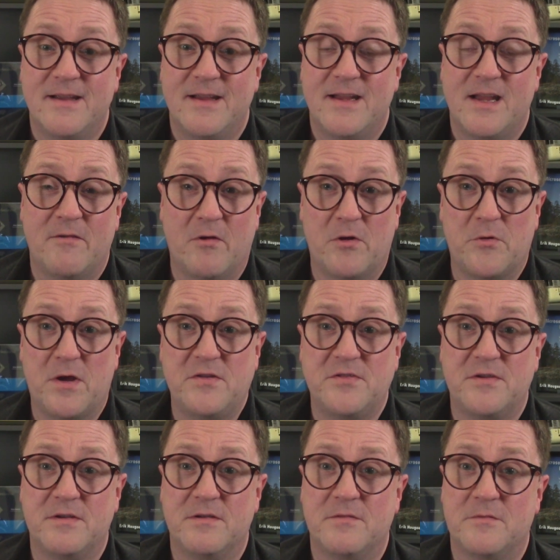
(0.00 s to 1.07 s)

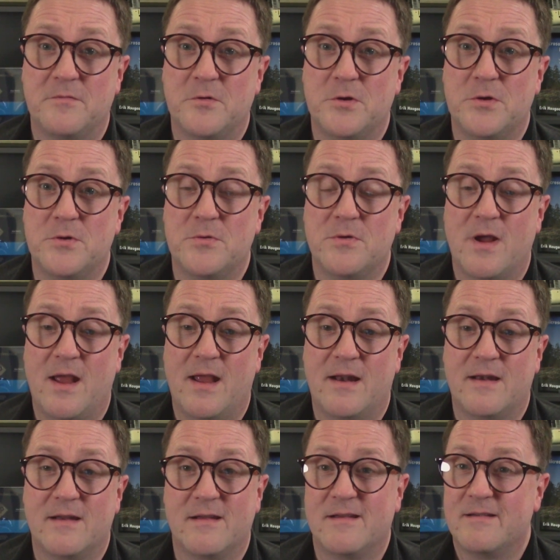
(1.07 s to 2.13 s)
evaluation for you,
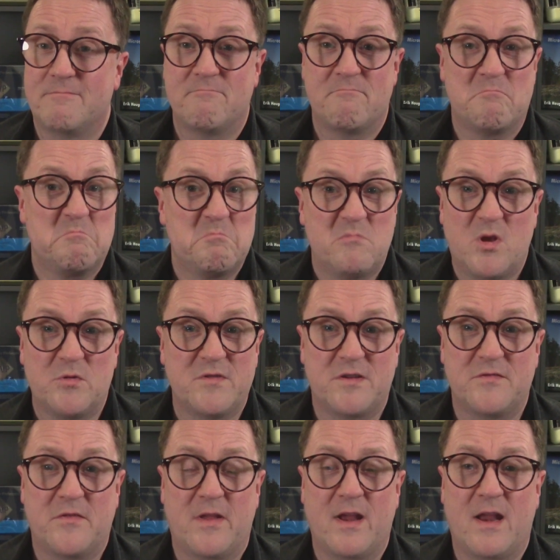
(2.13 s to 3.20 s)
and no
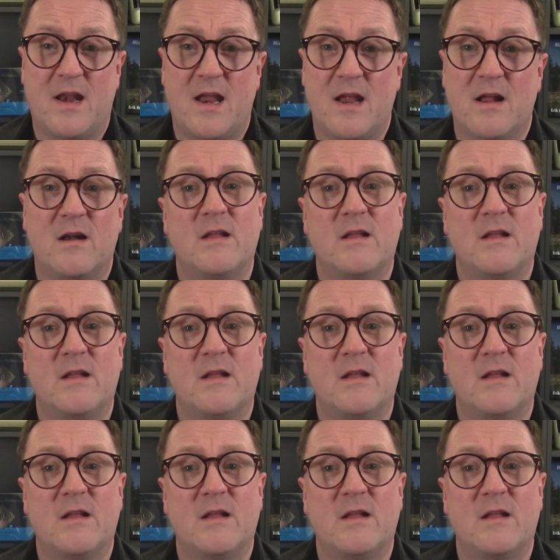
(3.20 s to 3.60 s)
such thing in AL,